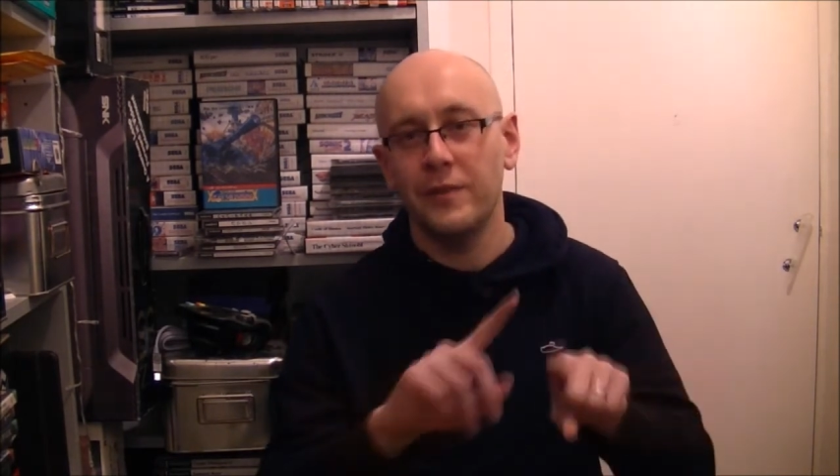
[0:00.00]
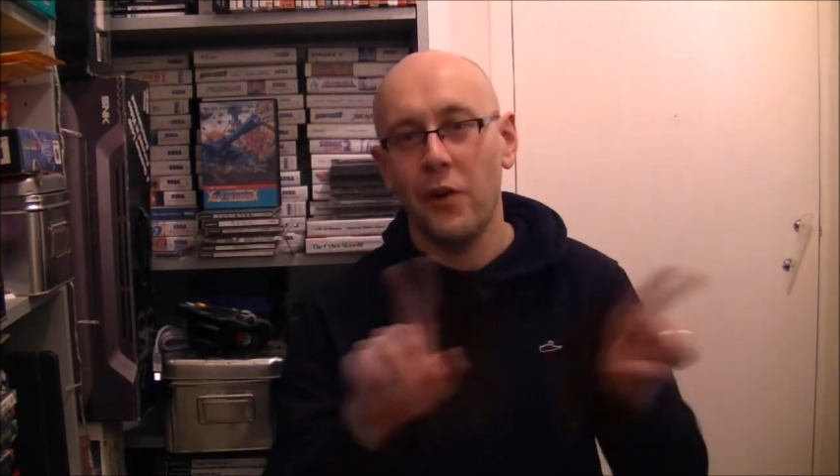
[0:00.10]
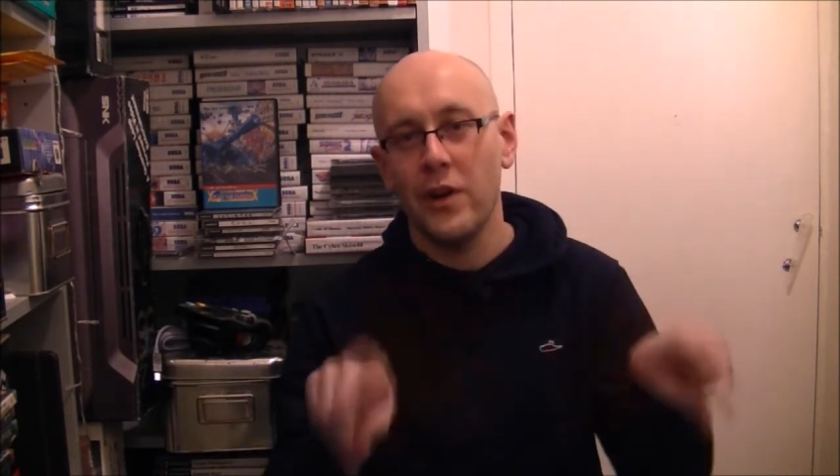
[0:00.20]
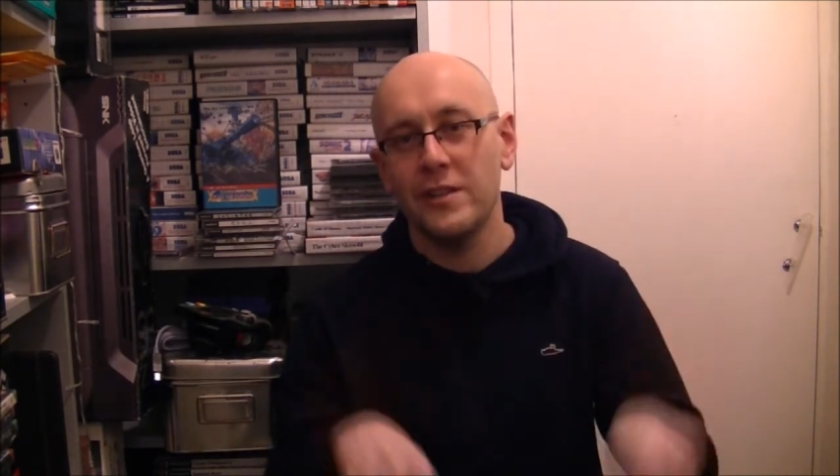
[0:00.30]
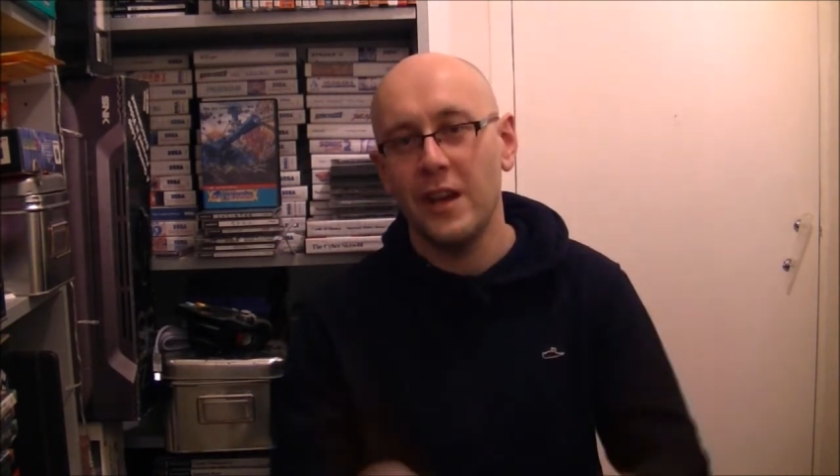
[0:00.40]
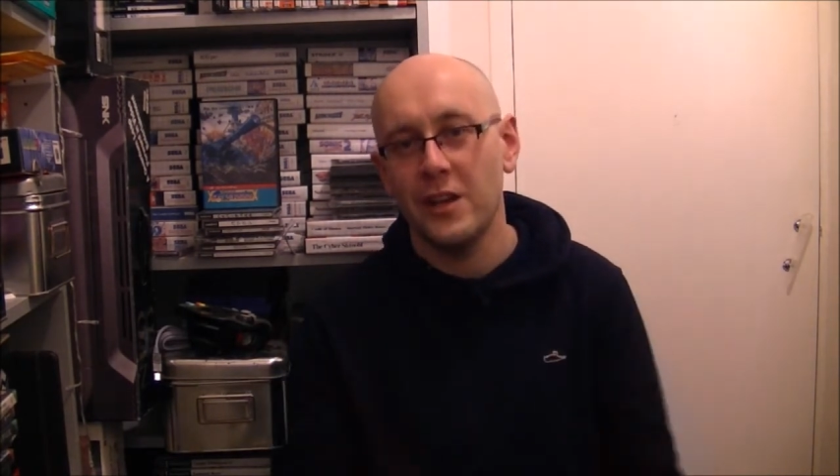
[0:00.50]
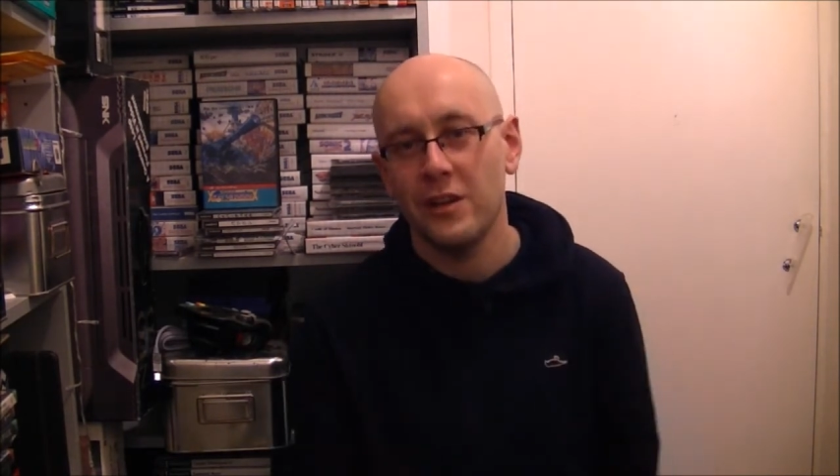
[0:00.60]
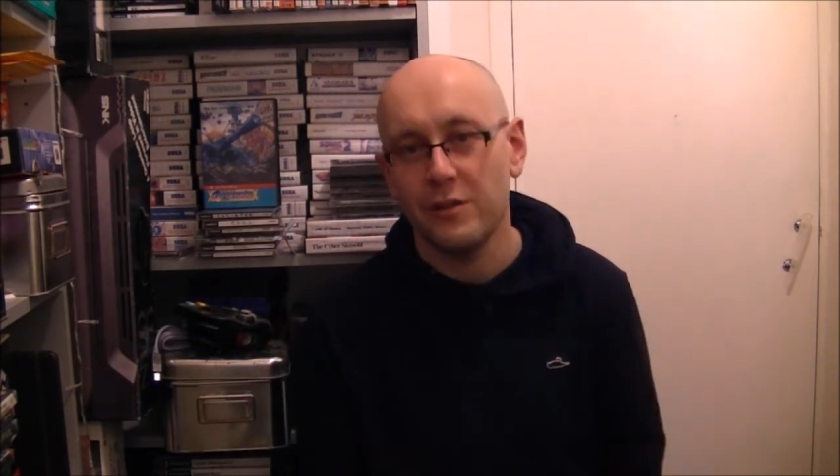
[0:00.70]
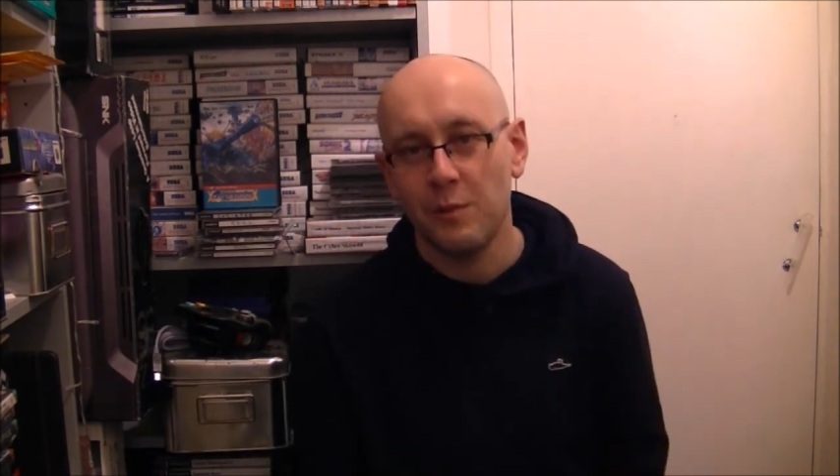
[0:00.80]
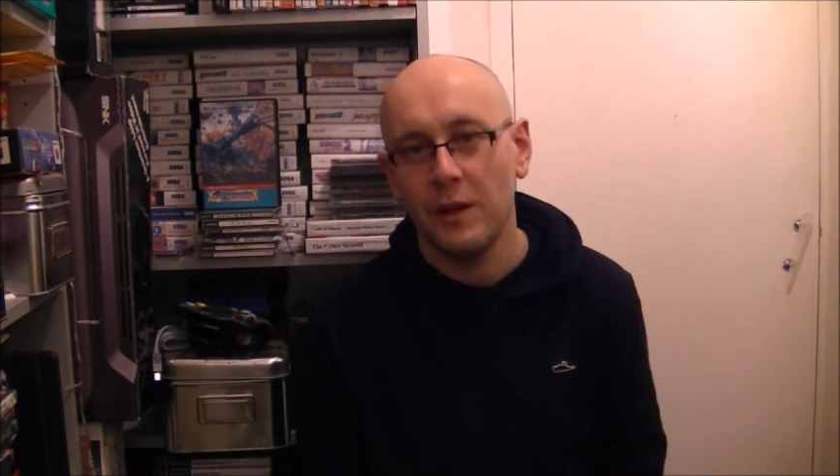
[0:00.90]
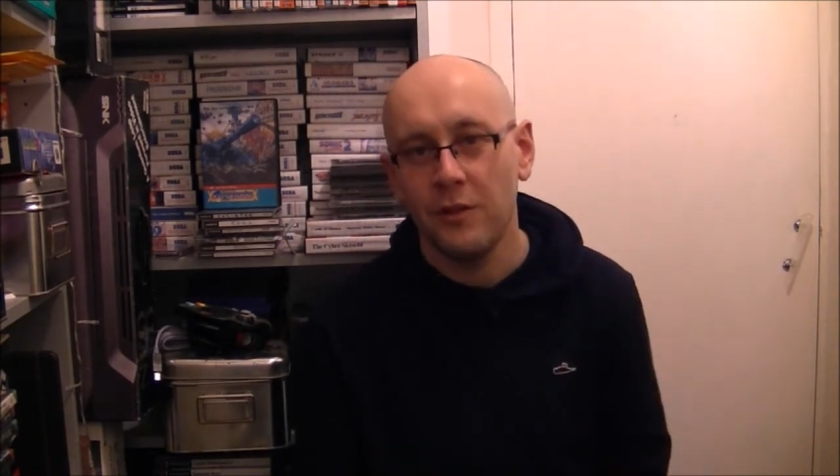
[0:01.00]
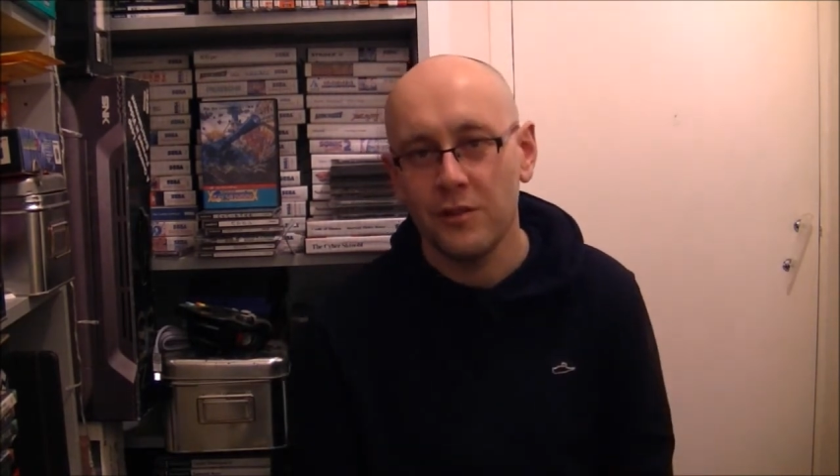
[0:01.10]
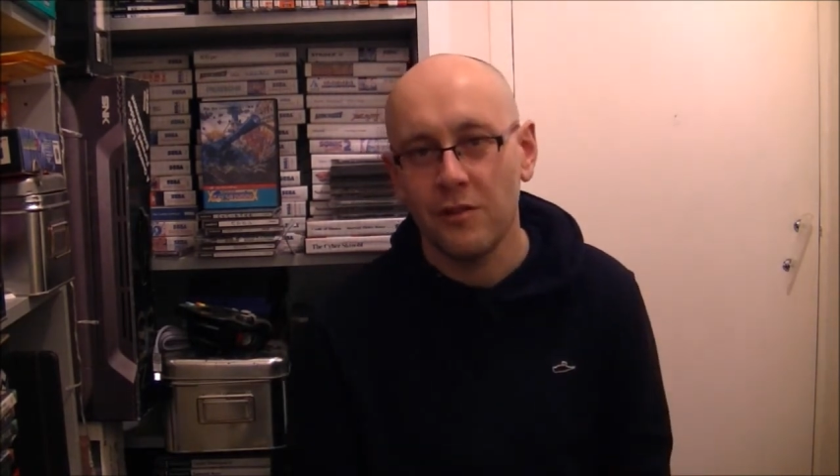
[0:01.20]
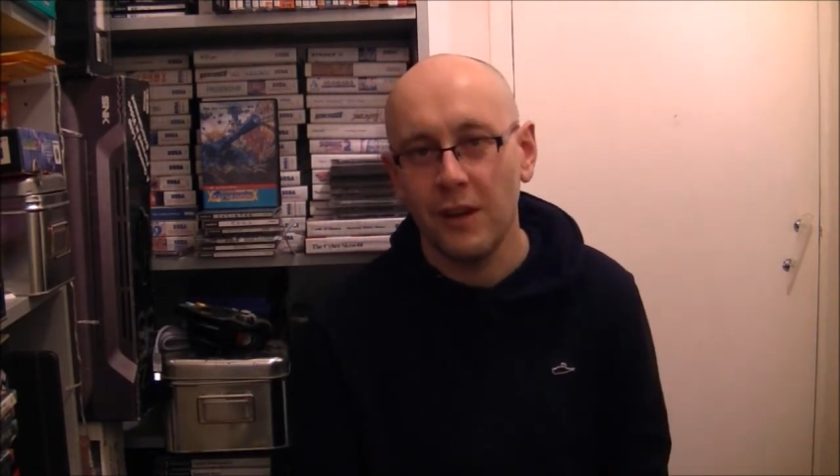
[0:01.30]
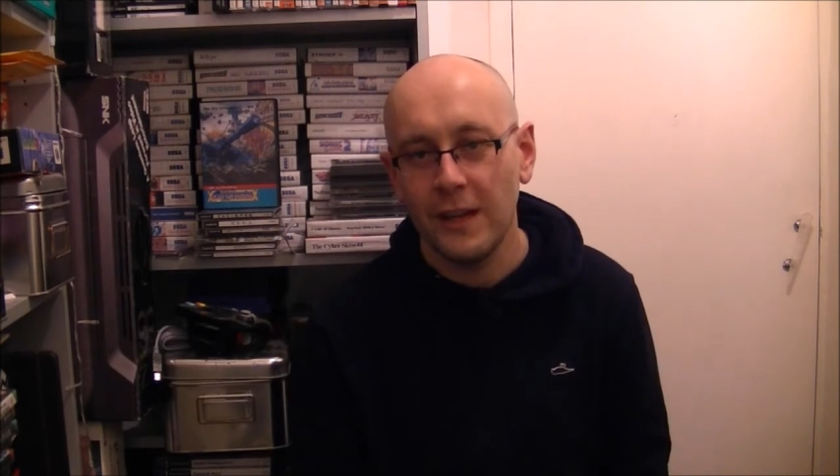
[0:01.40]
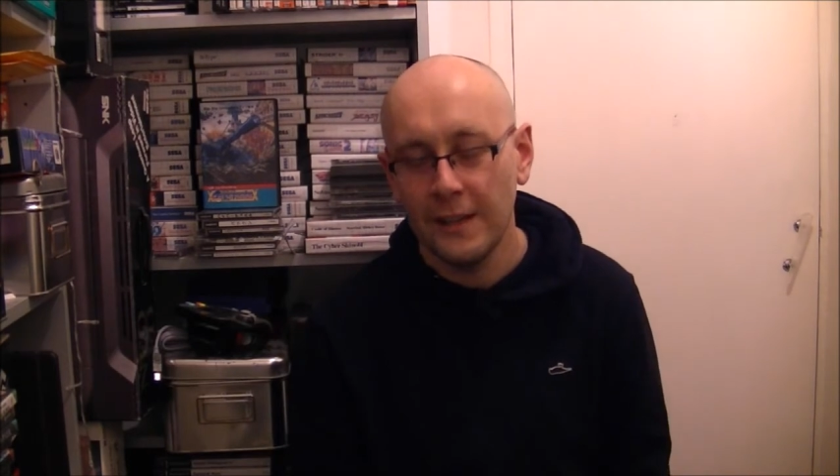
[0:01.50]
orientation as well on the screen.